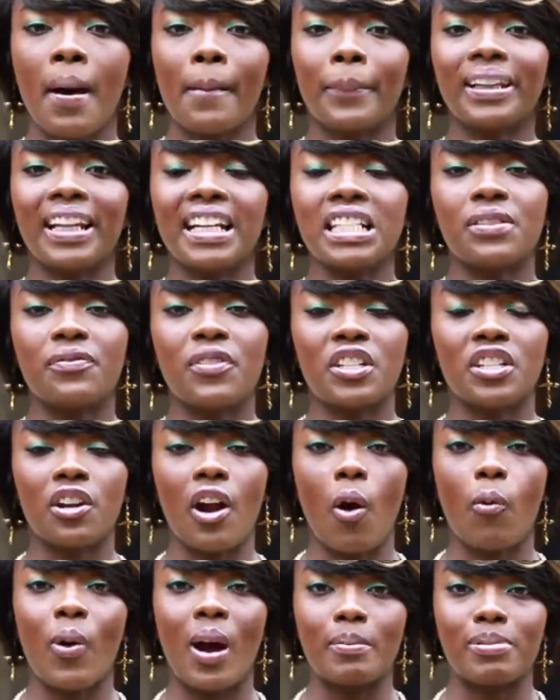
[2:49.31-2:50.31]
Please visit
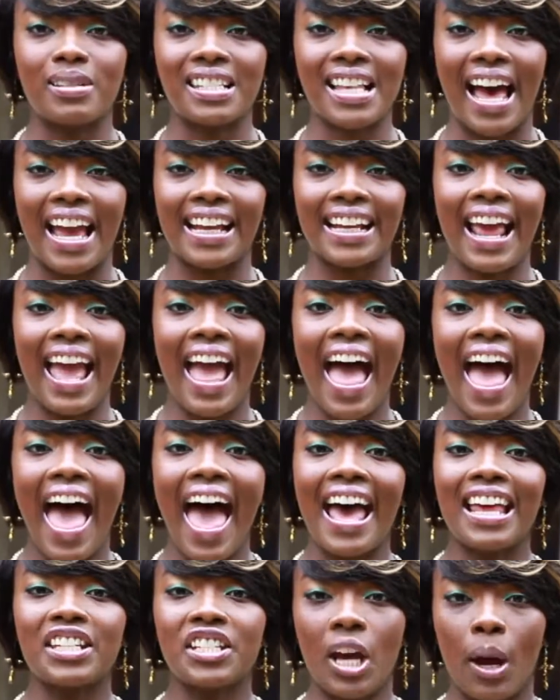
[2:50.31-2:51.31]
our website
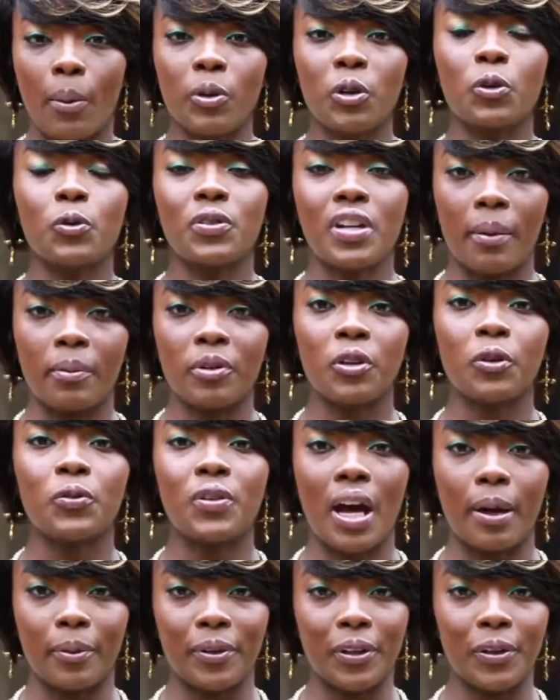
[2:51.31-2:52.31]
at
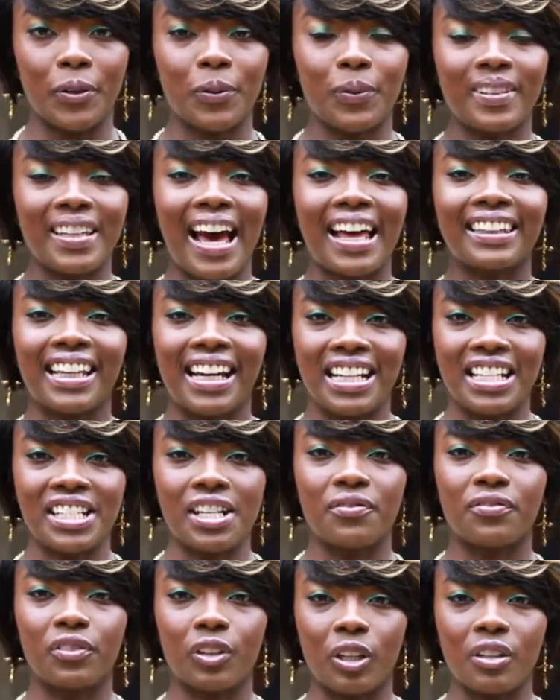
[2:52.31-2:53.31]

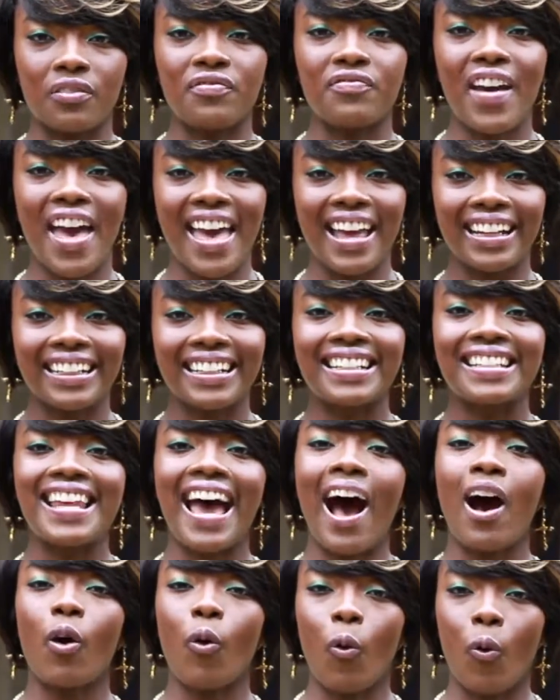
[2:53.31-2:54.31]

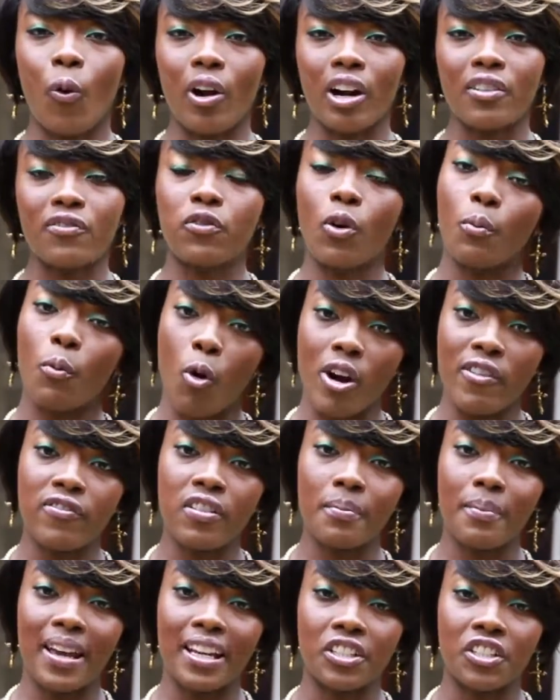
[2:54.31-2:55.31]
www.ladiesinfulleffect.org for more
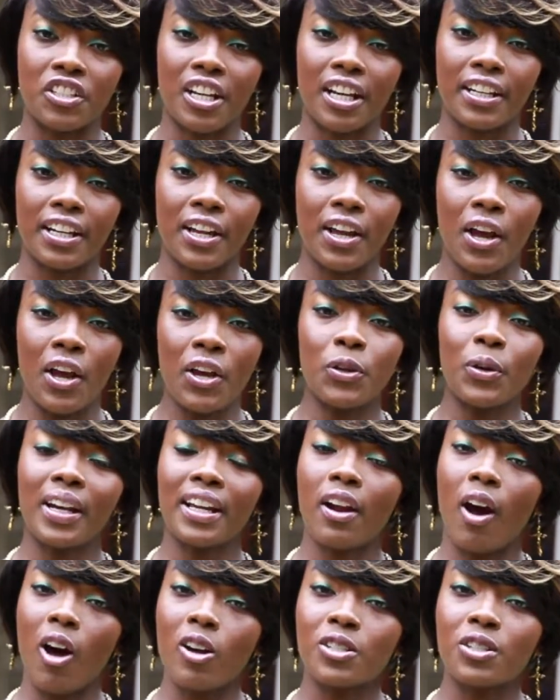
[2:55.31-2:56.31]
information. You
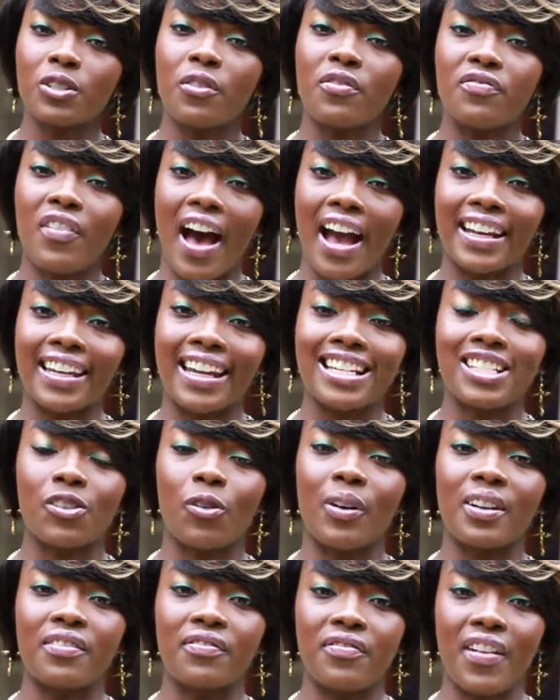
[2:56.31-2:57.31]
can also find us
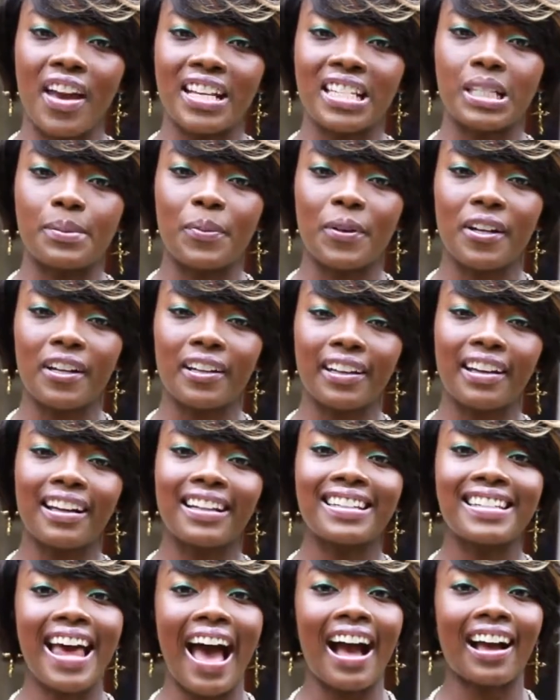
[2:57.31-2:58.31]
on
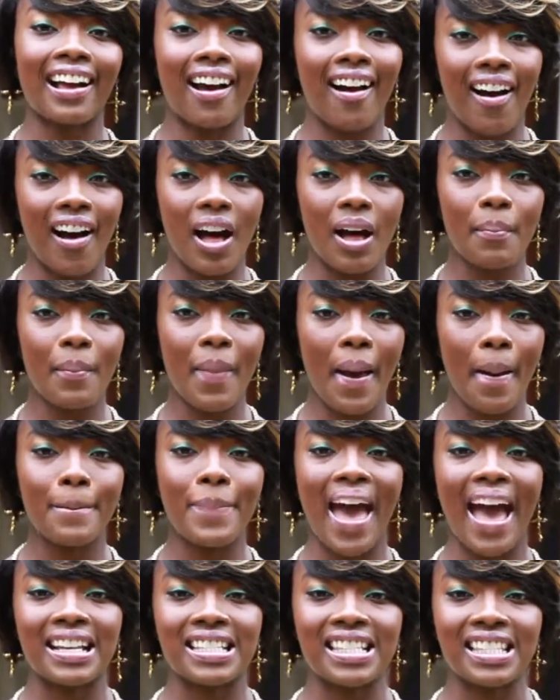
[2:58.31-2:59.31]
facebook.com
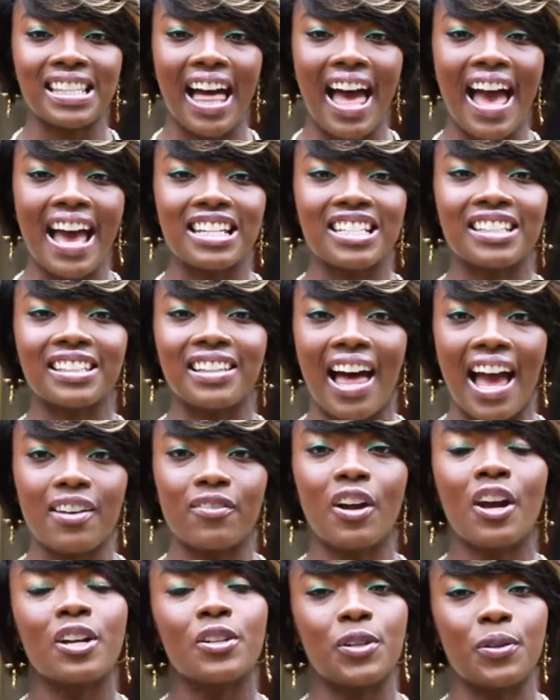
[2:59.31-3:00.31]
backslash life
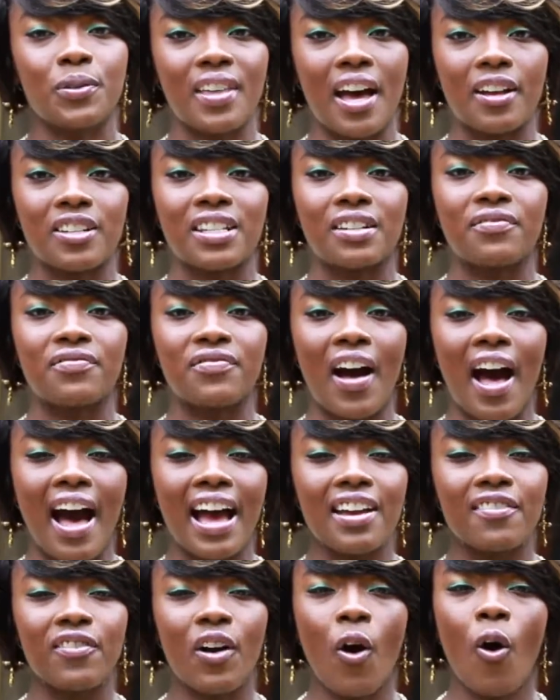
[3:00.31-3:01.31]

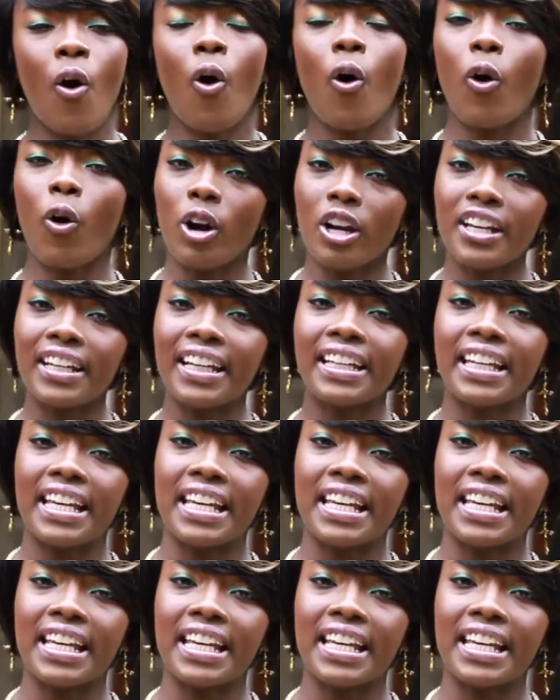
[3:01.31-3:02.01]
2005 or you can